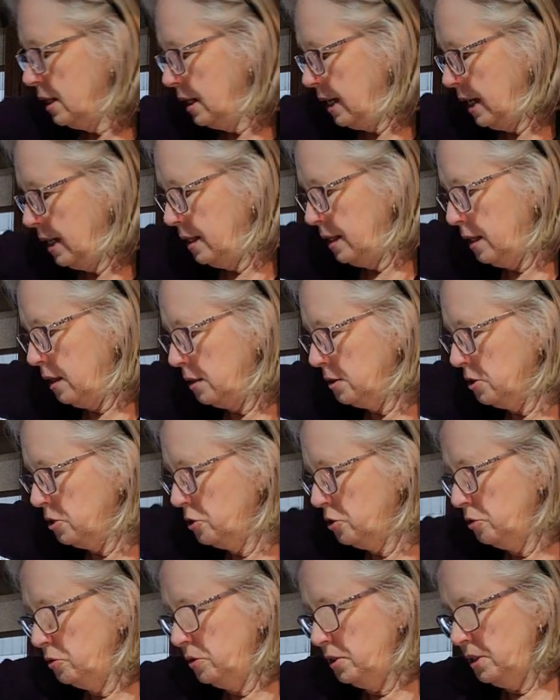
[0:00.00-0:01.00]
And I'll
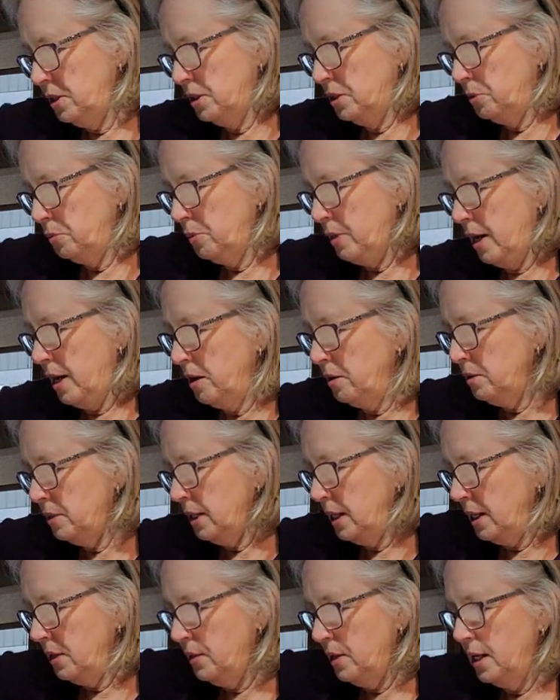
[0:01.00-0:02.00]
stir these around.
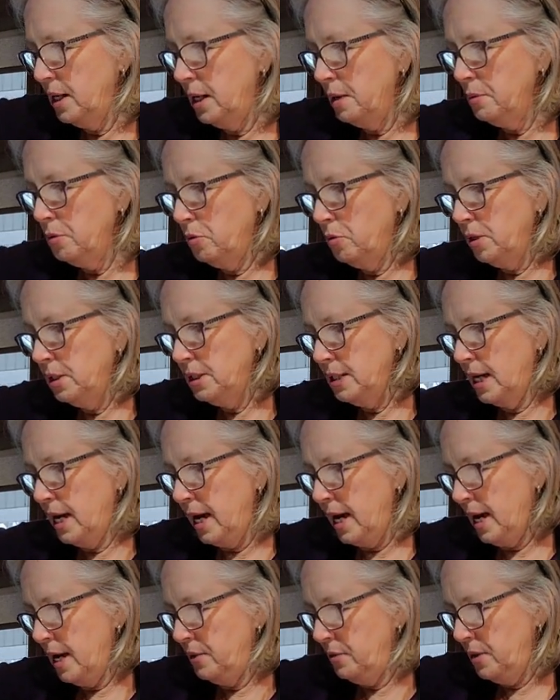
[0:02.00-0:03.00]
And then I'm going to
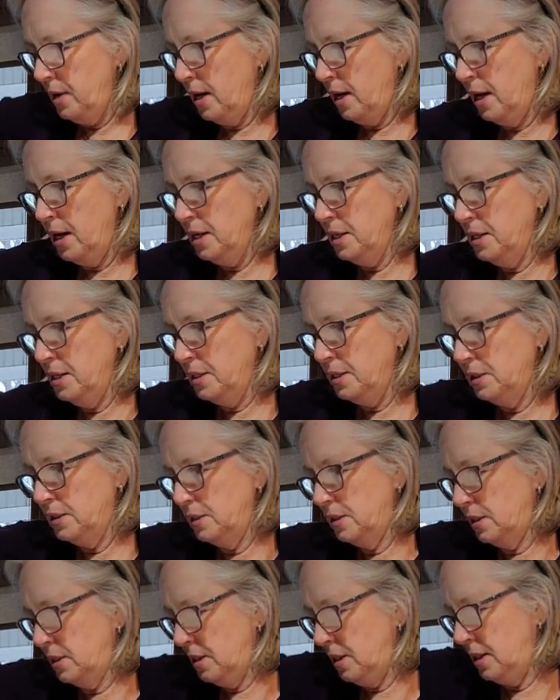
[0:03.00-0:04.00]
add the
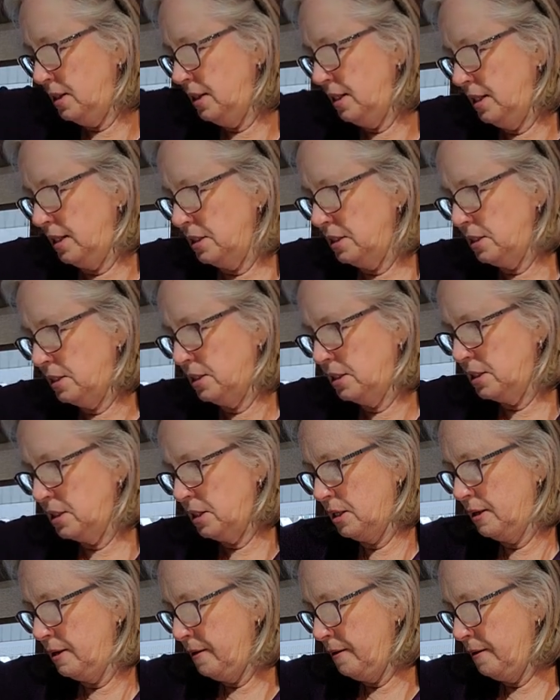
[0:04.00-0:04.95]
onions to this.